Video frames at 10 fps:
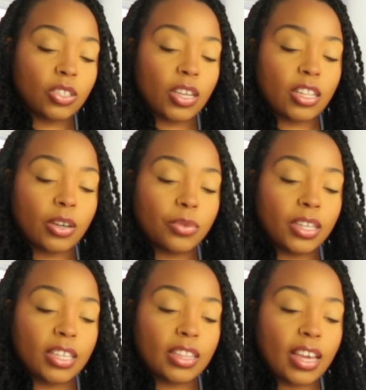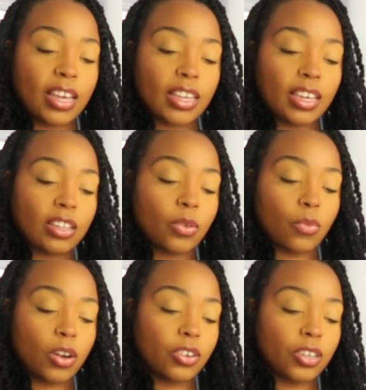So yeah, they're reading that. Yeah, they're
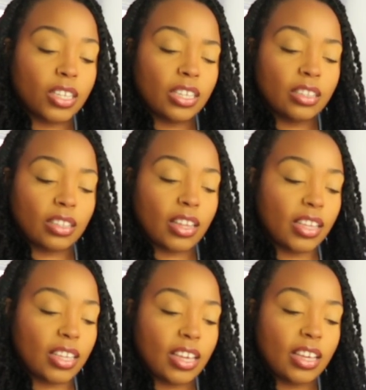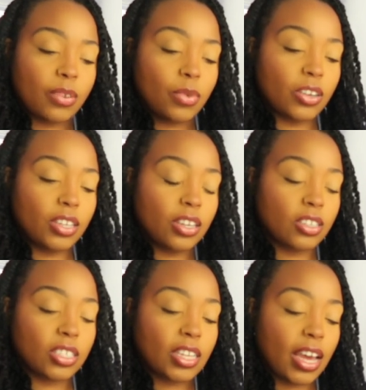wondering like yeah, wondering
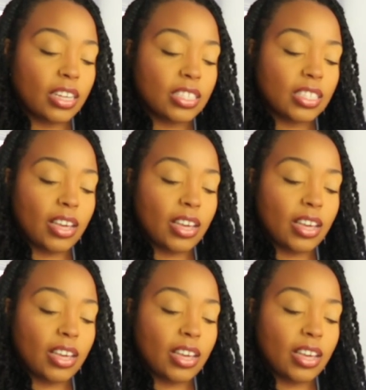your status